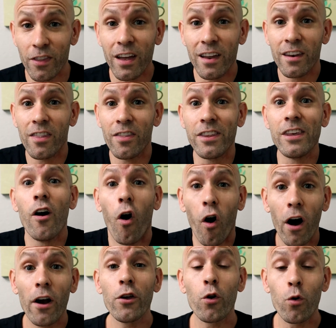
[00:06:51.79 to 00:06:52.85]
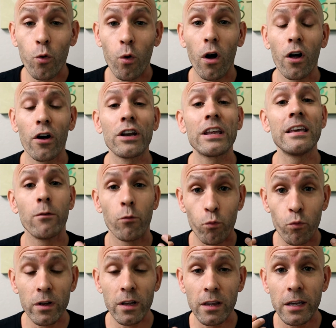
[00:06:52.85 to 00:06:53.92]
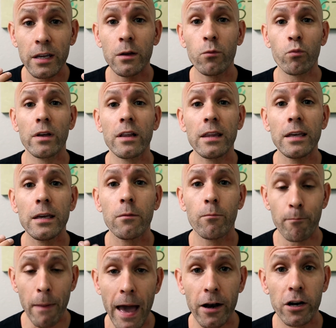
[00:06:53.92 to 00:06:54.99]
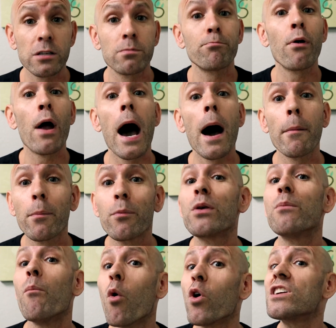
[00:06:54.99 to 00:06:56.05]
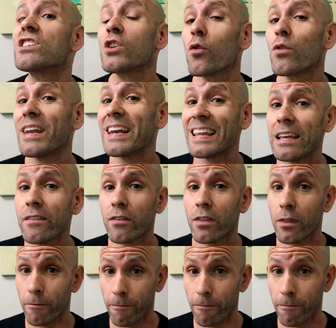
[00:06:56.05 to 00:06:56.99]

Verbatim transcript: then the audio quality really, really matters, probably more so than even the